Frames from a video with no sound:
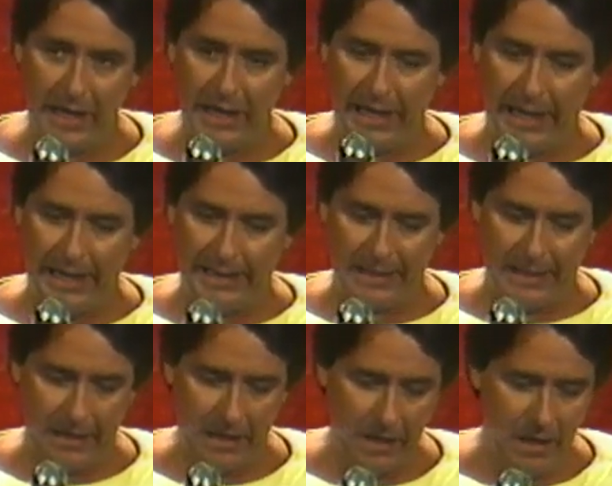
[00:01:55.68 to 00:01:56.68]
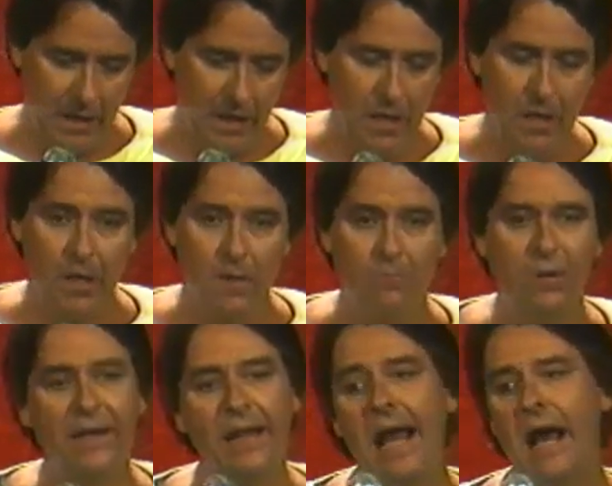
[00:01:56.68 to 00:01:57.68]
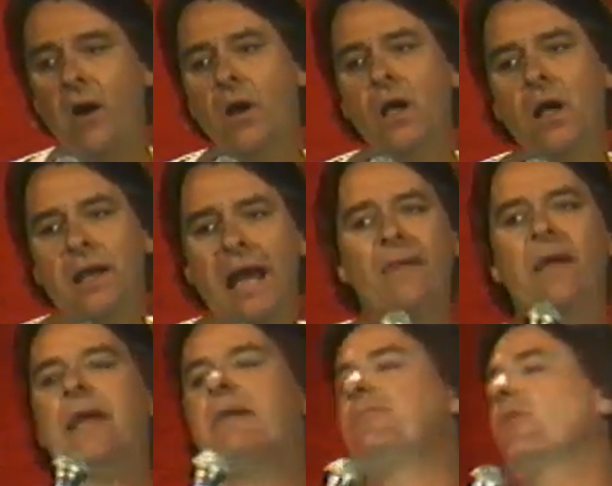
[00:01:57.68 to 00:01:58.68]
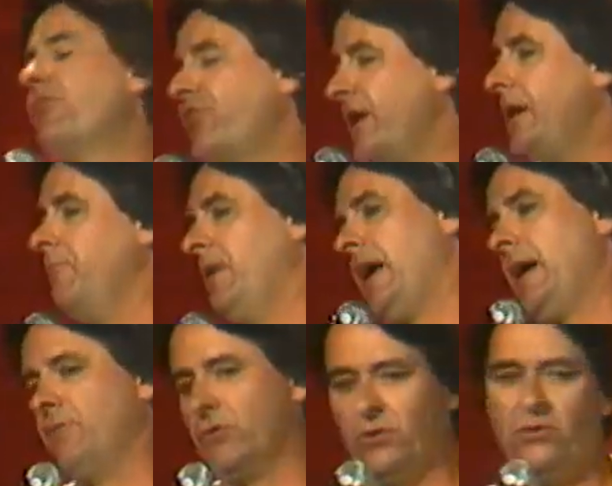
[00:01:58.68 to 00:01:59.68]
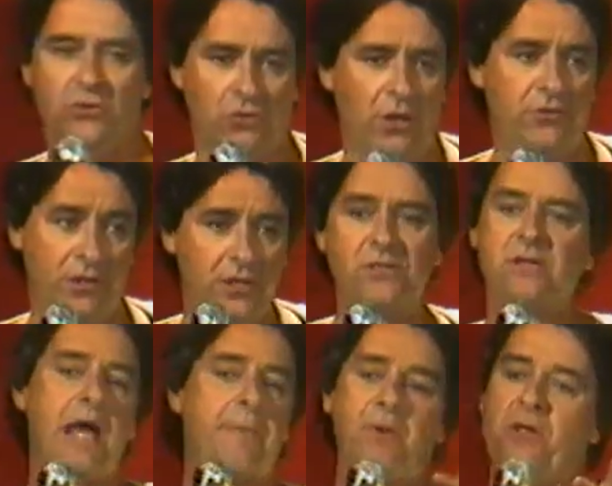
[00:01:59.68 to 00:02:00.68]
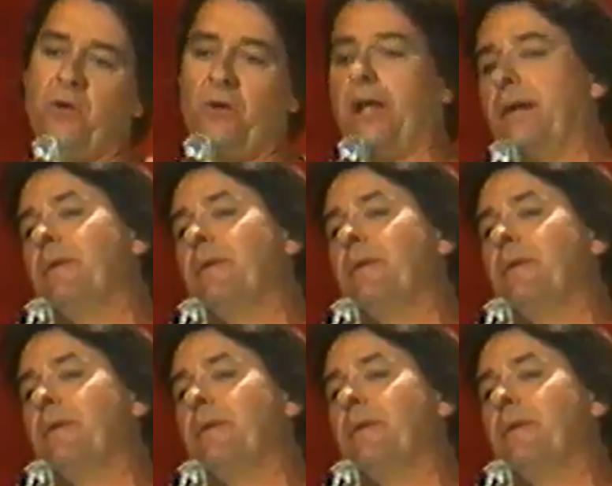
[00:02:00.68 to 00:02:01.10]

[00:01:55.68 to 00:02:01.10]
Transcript: And, uh, but now, now they have the theme names on the doors. And this has happened to you, like